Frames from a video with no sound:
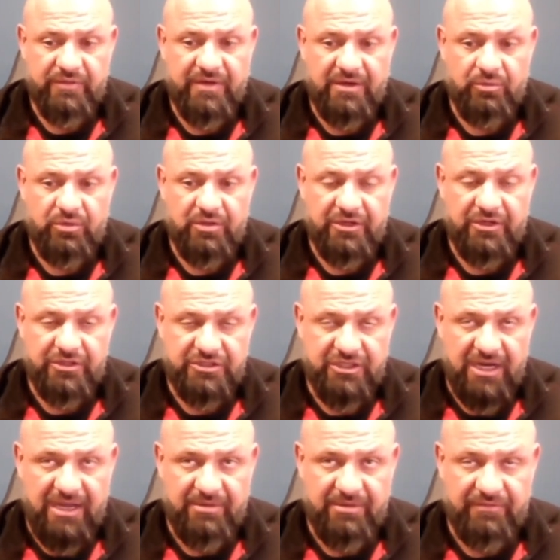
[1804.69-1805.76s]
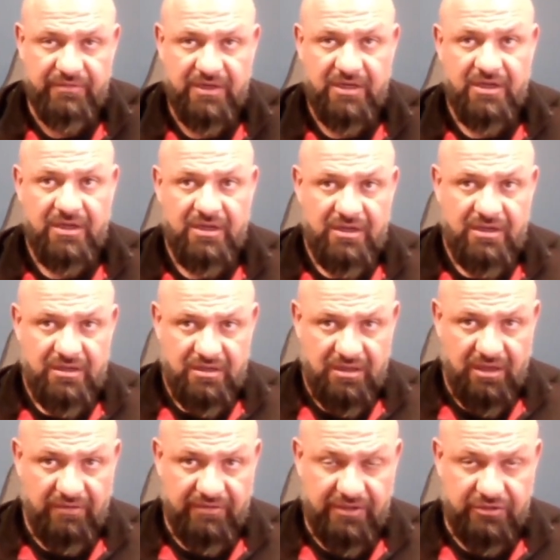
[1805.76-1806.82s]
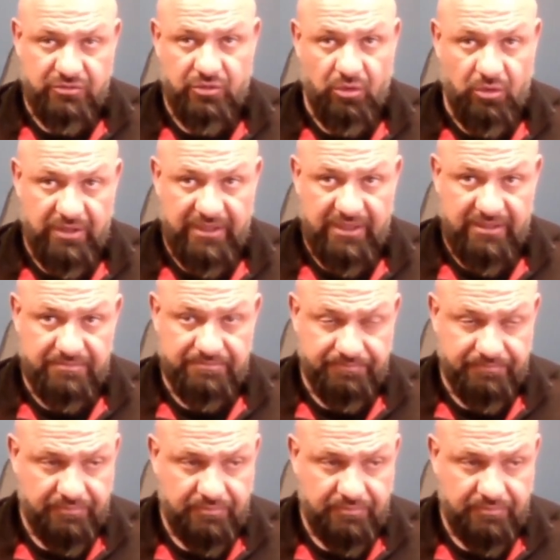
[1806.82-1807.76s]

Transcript: done a really good job of of controlling and